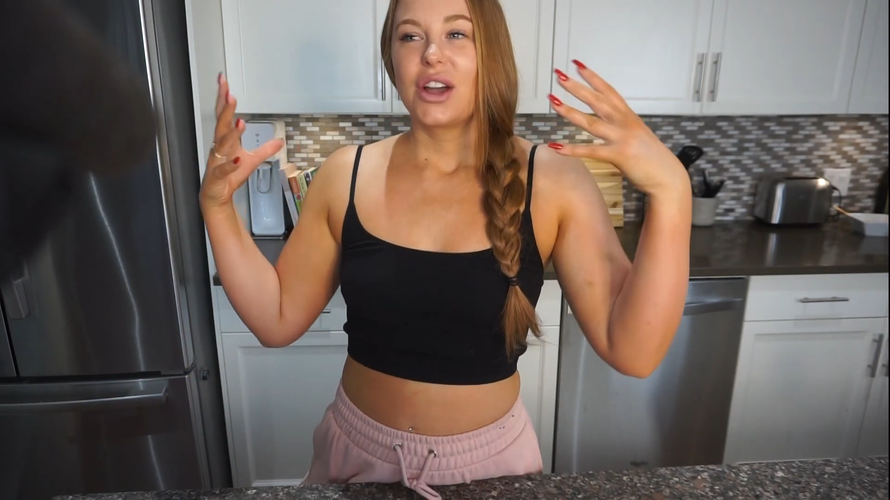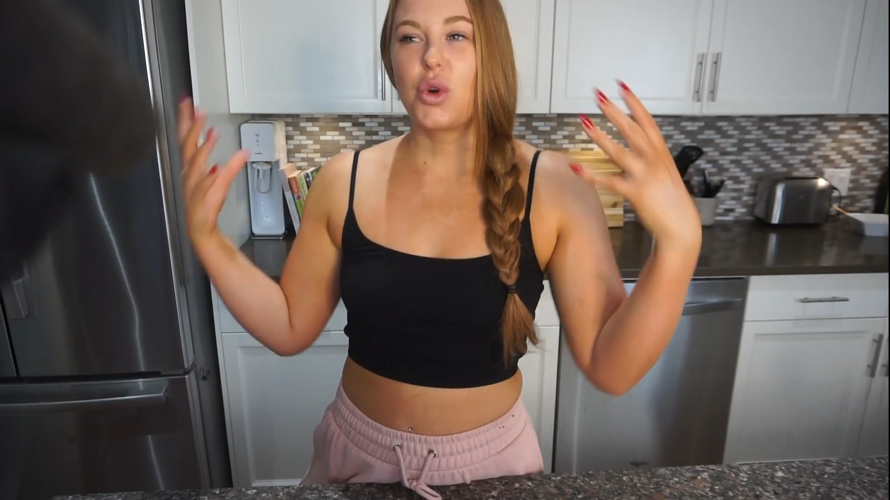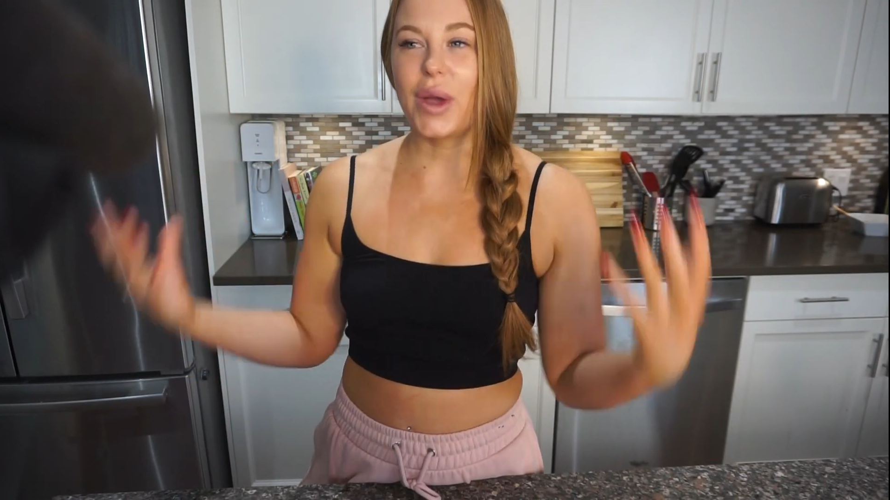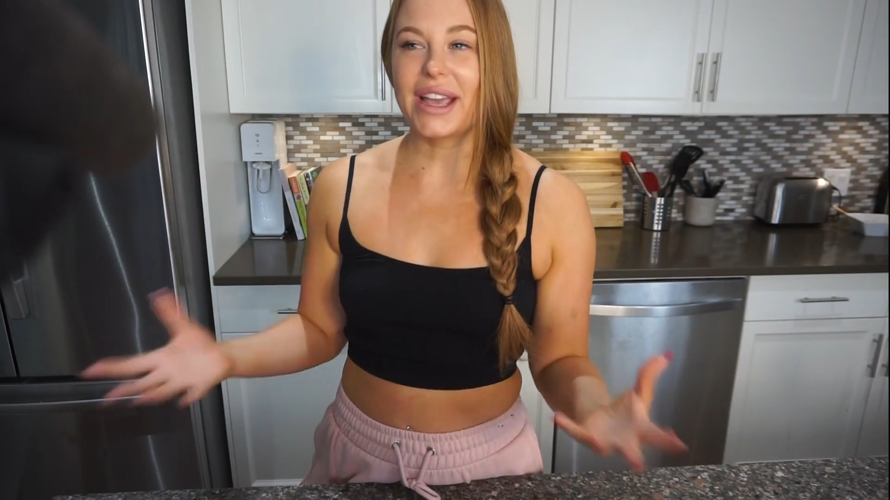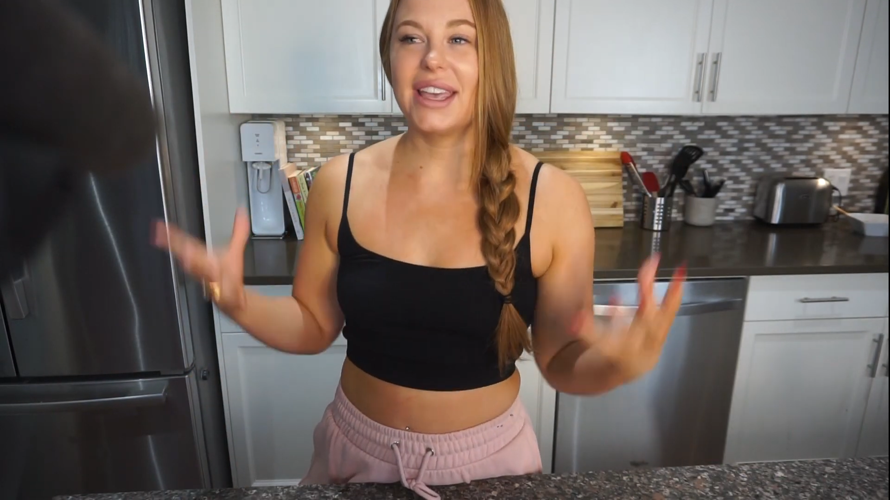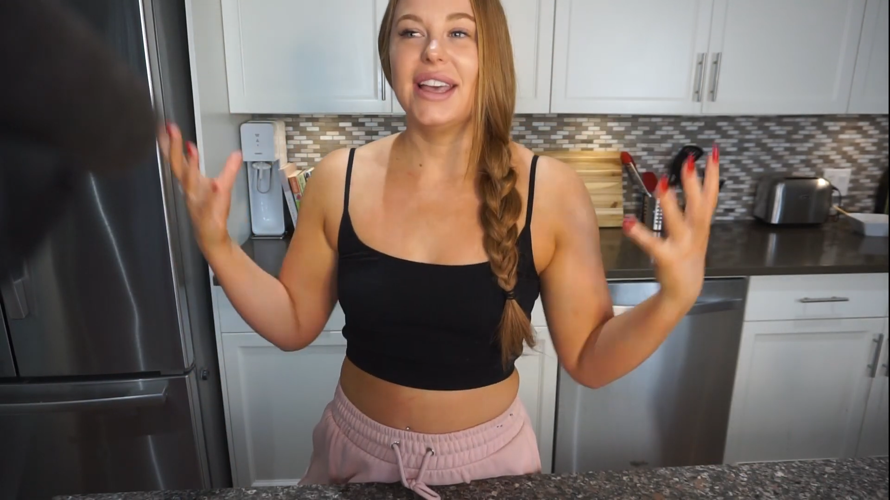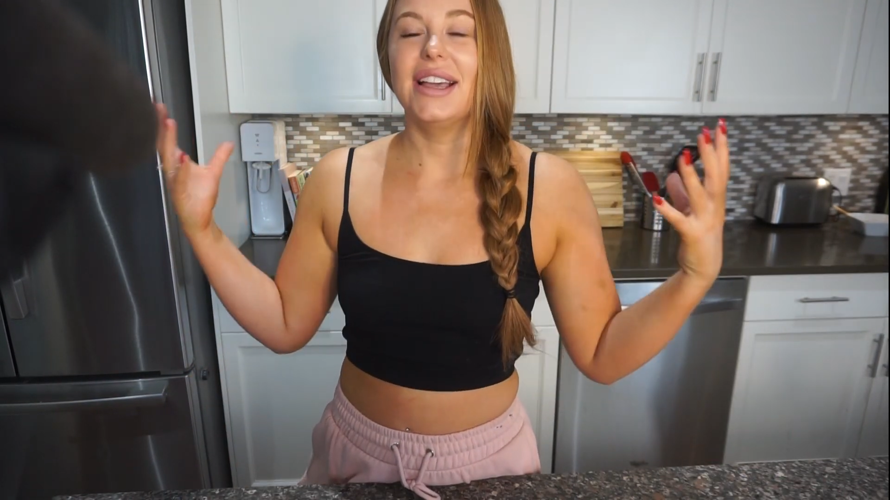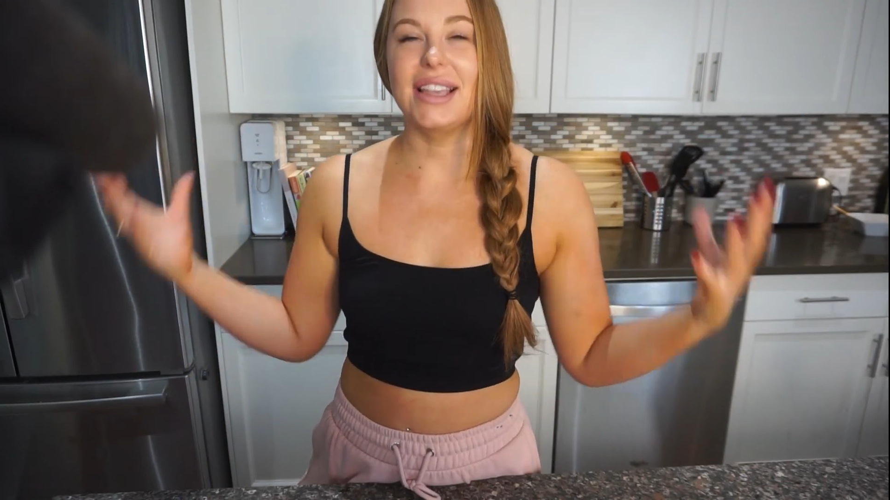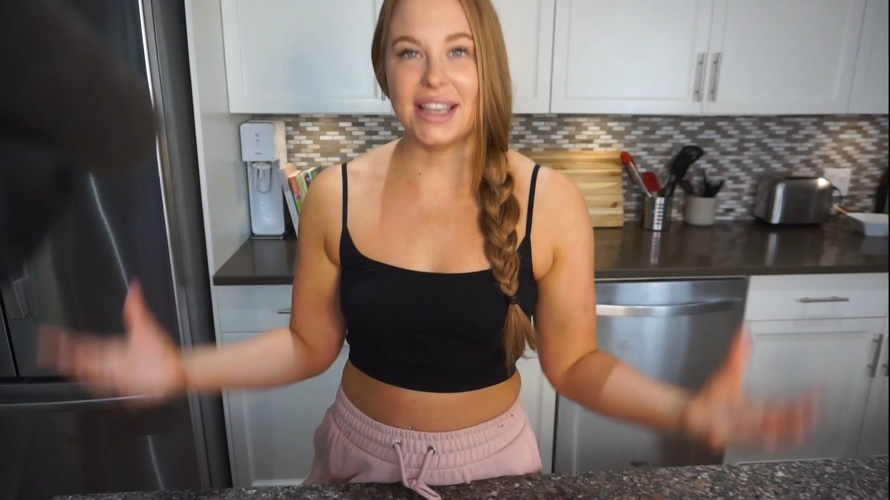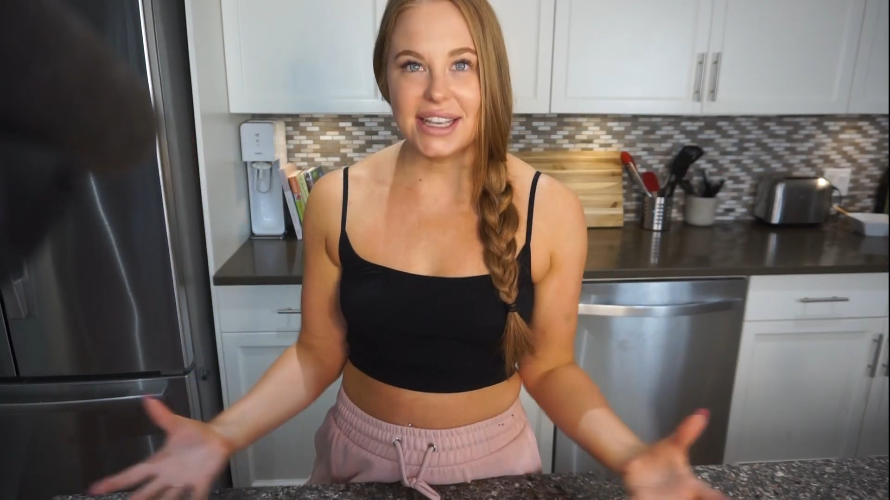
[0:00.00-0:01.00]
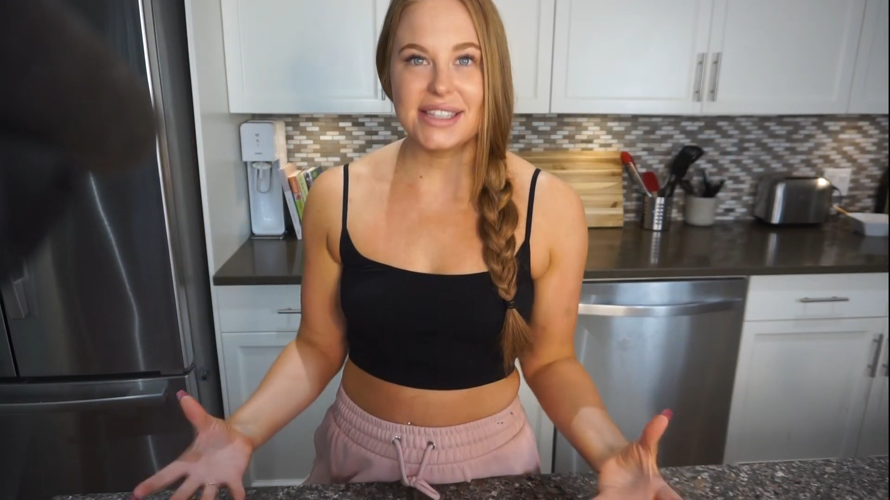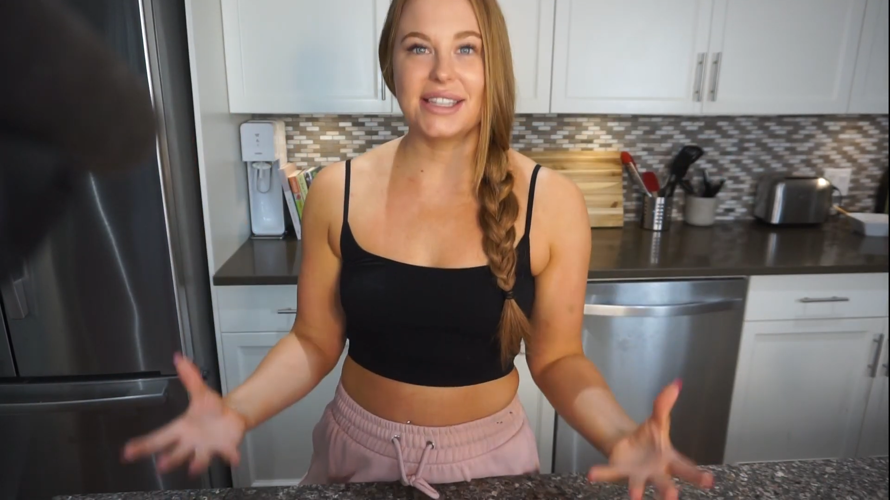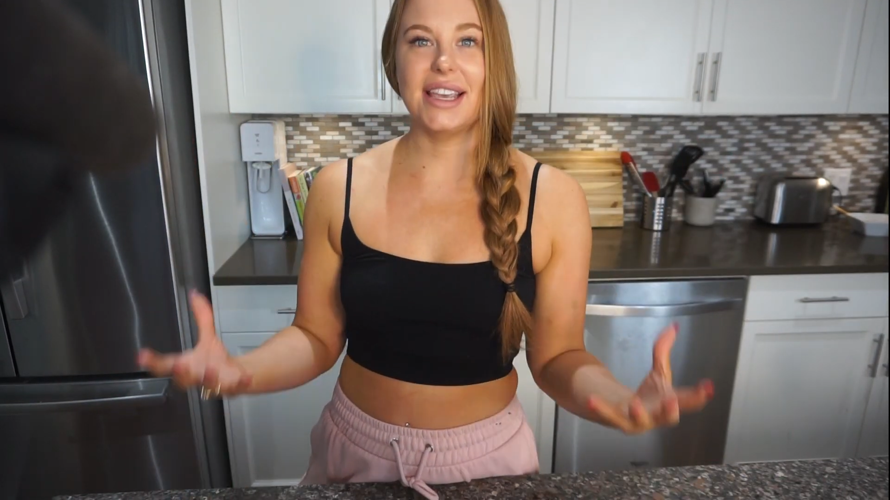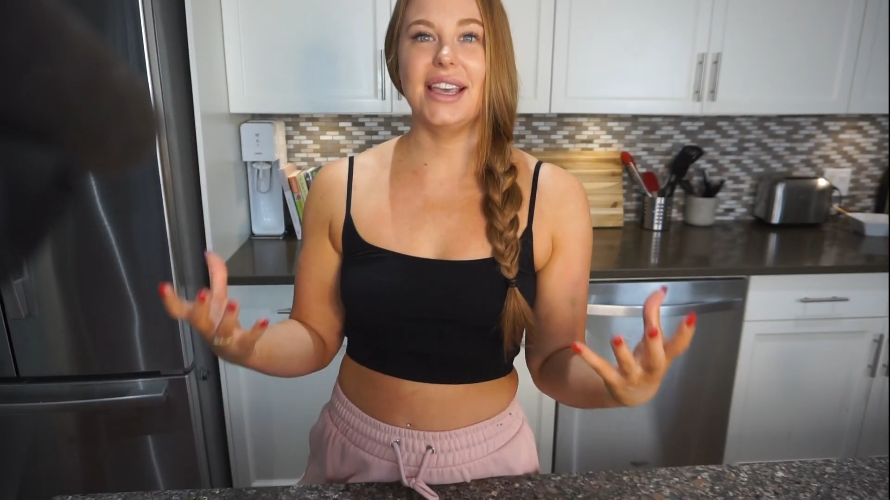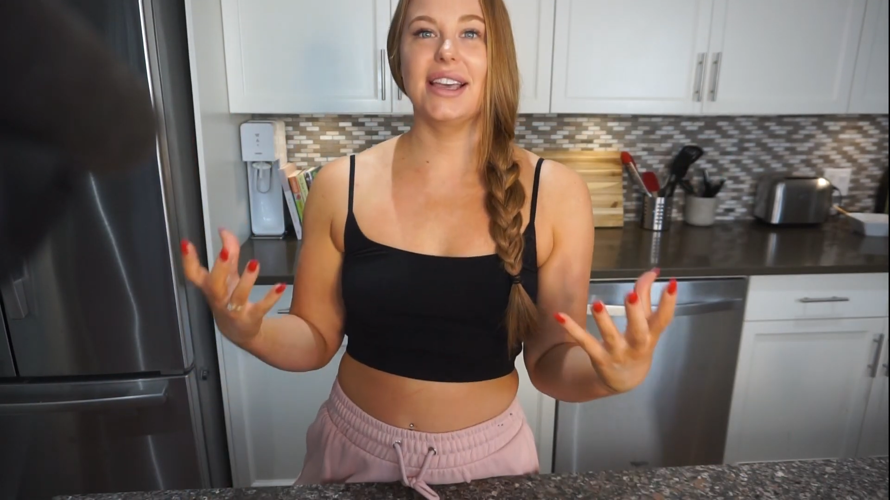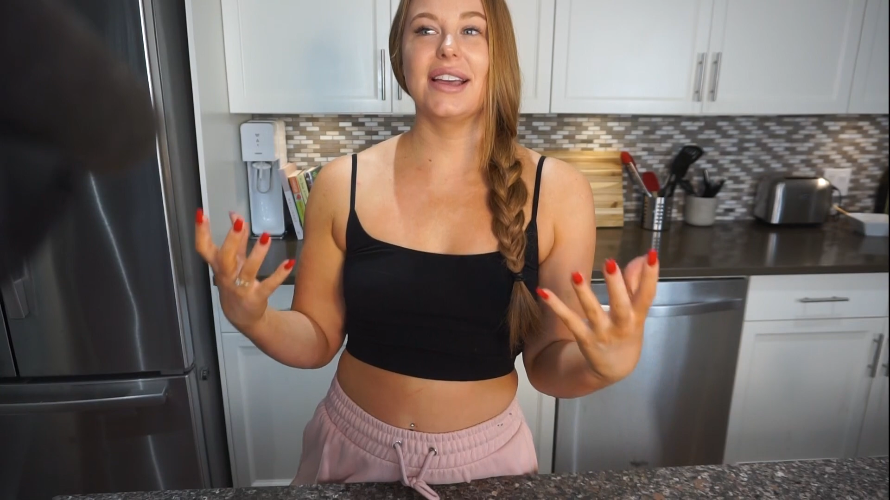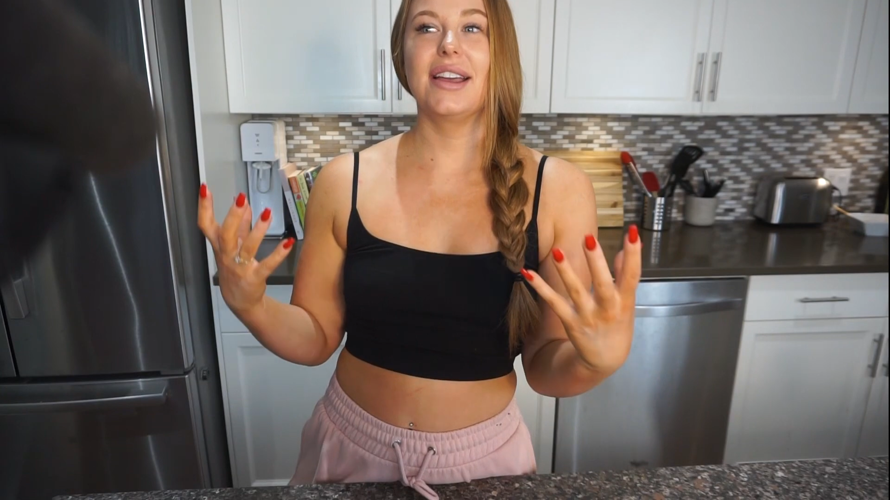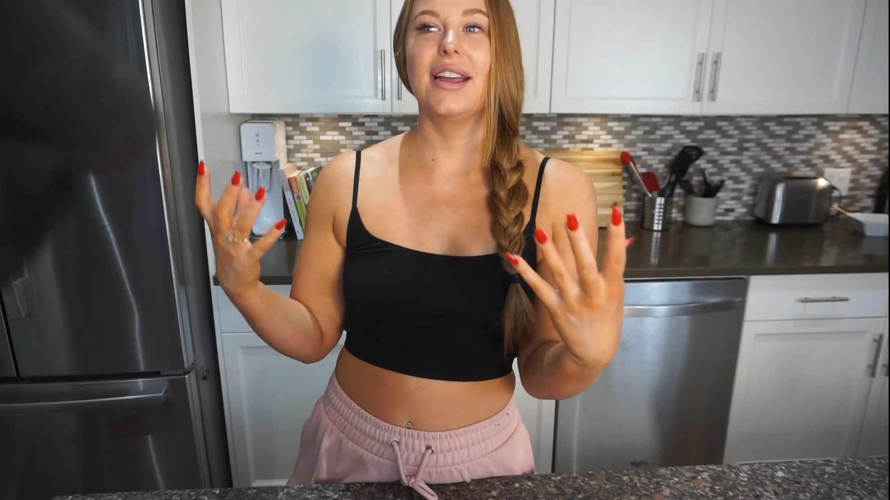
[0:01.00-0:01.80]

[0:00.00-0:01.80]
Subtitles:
quick, easy,